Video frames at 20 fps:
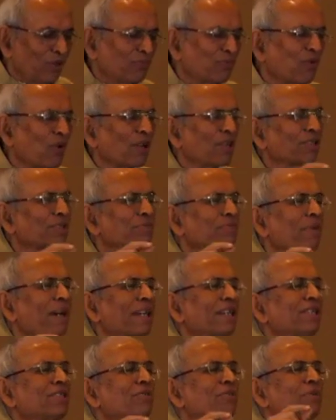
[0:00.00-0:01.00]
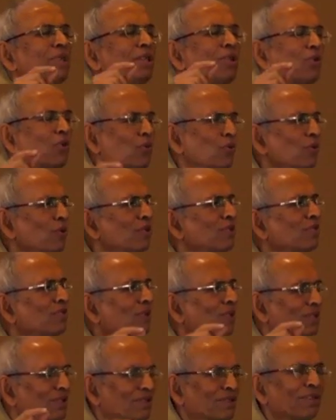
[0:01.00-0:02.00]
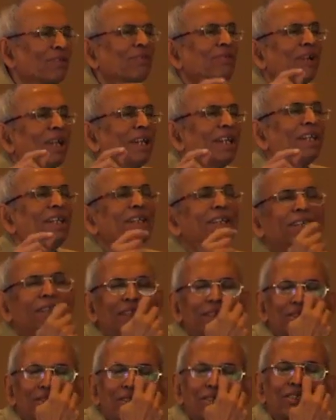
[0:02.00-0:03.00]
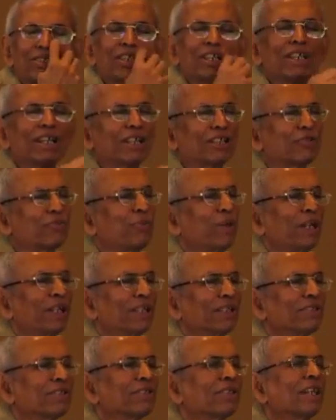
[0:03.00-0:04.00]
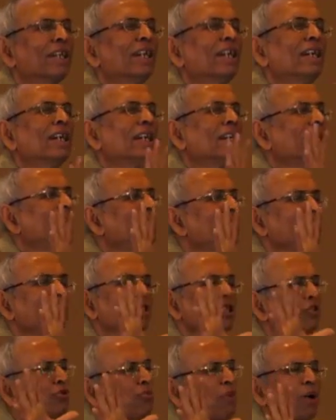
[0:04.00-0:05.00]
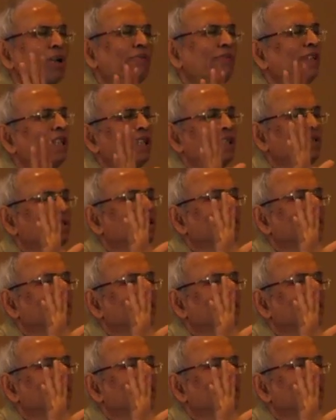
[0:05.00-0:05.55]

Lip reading: forest management rules was very interesting experience. It is a small village.